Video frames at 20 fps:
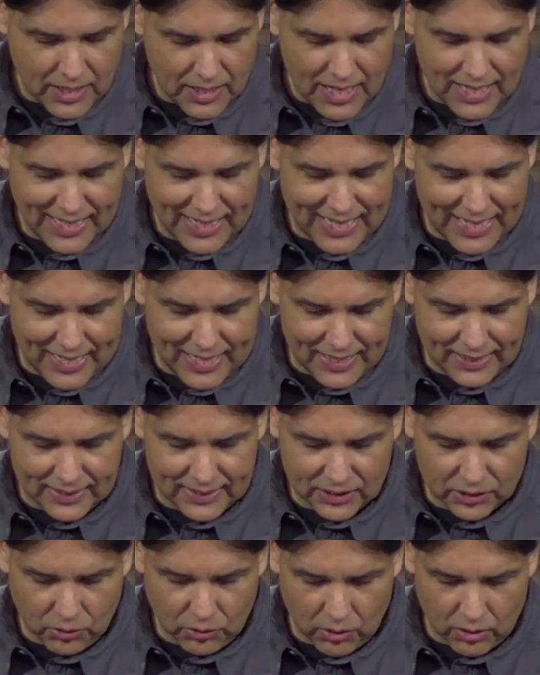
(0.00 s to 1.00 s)
An eating
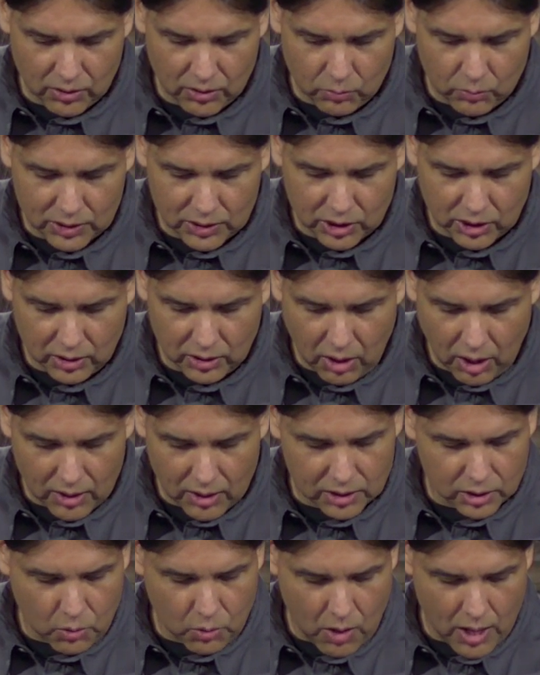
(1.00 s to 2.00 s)
disorder in which a
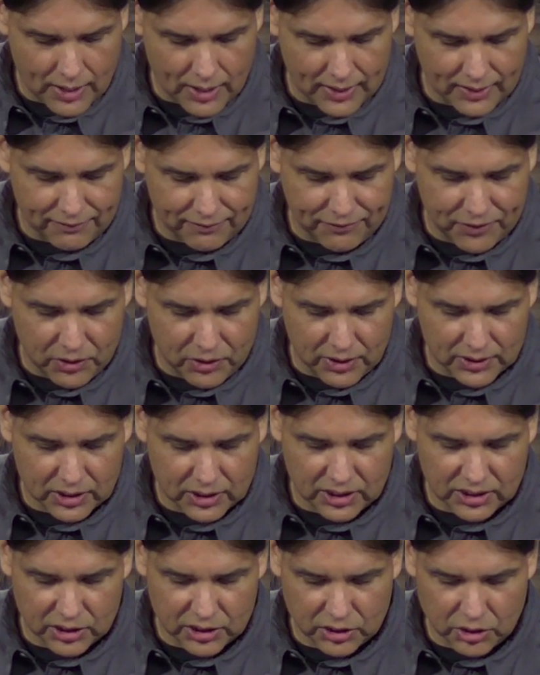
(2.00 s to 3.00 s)
large quantity of food is
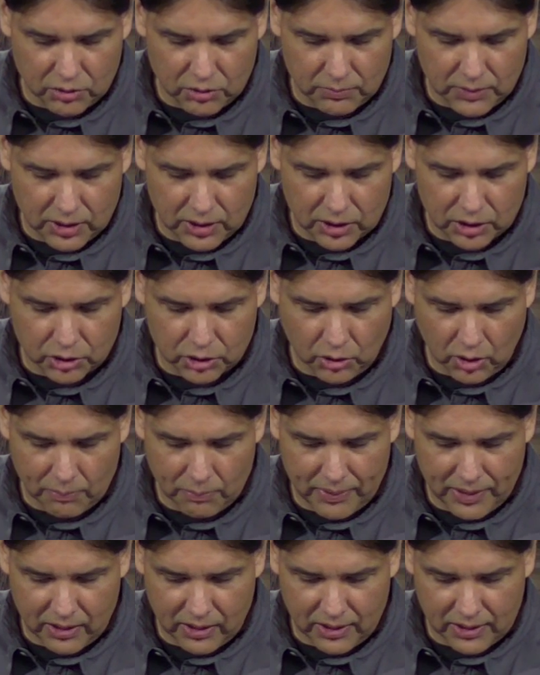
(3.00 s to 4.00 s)
consumed in a short
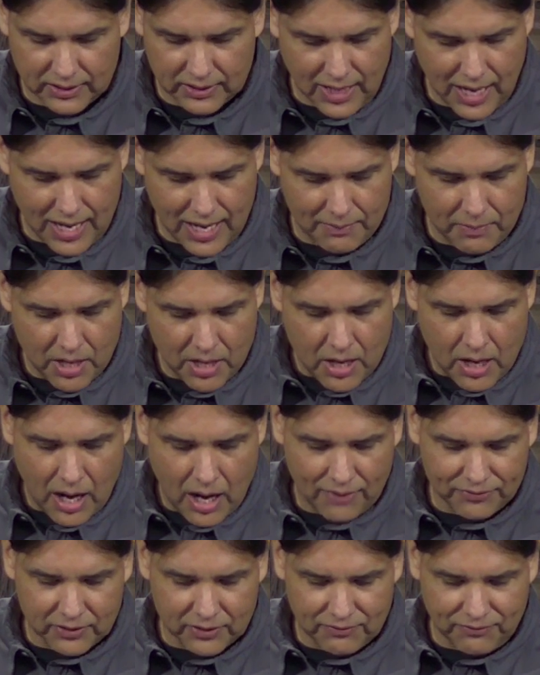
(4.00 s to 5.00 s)
period of time,
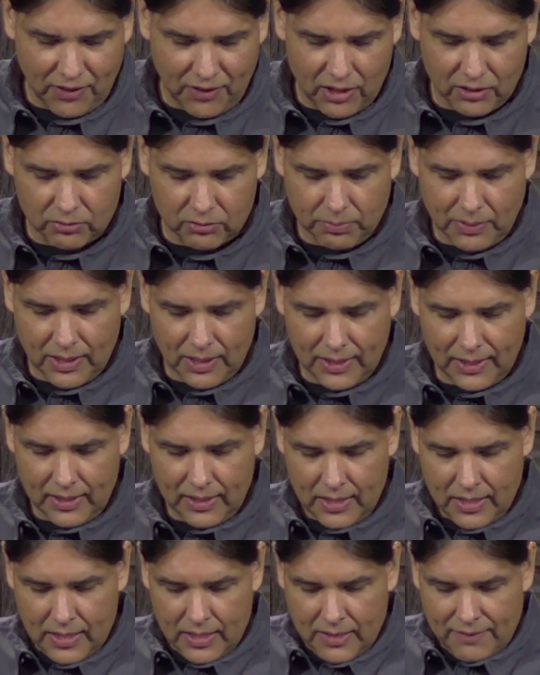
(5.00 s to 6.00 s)
often followed by
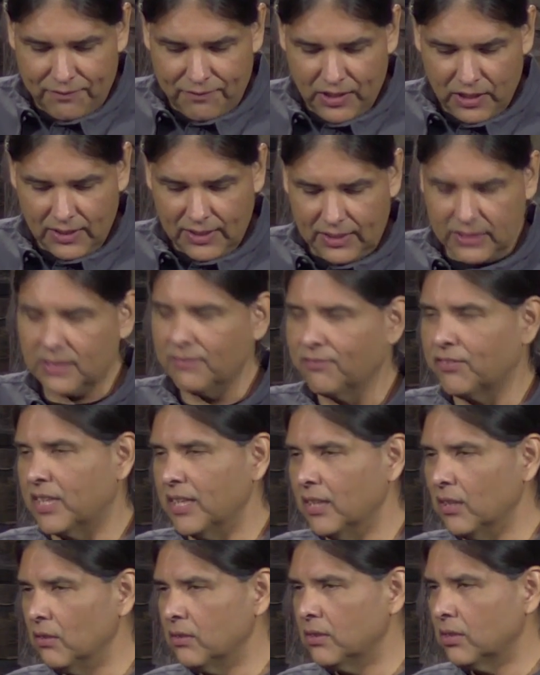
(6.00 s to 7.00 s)
feelings of
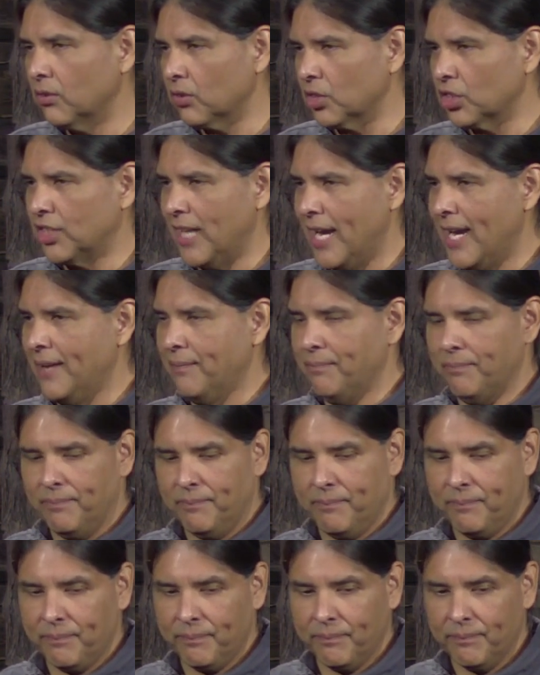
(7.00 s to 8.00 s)
guilt or shame.
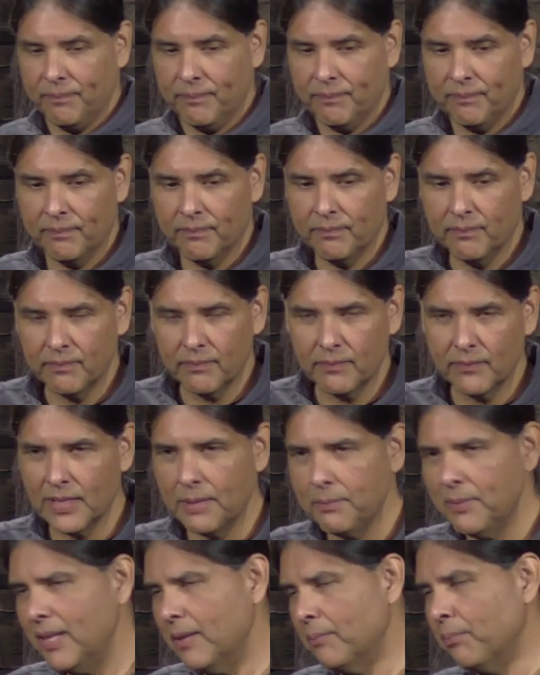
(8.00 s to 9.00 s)

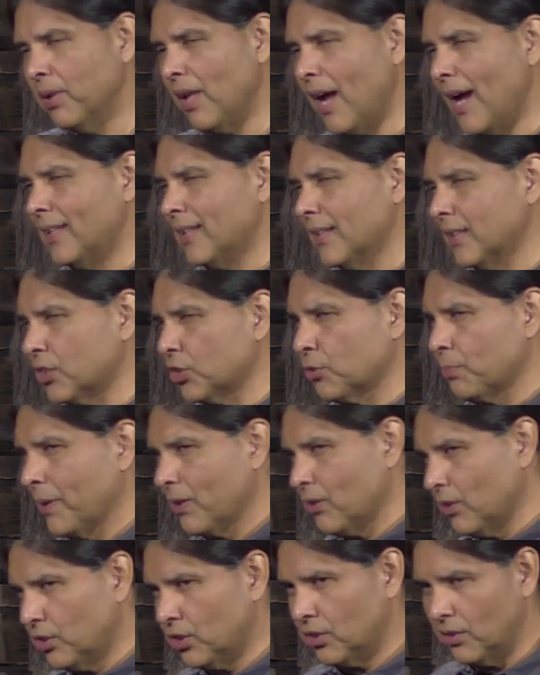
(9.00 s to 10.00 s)
Let me apply this
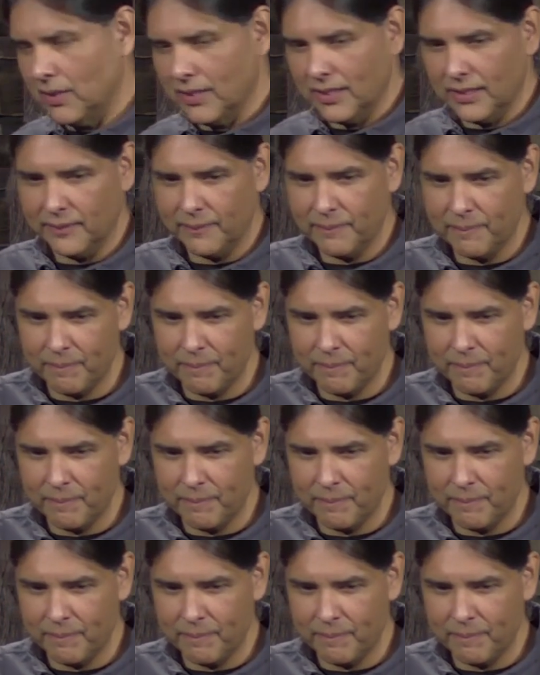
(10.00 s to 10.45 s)
spiritually.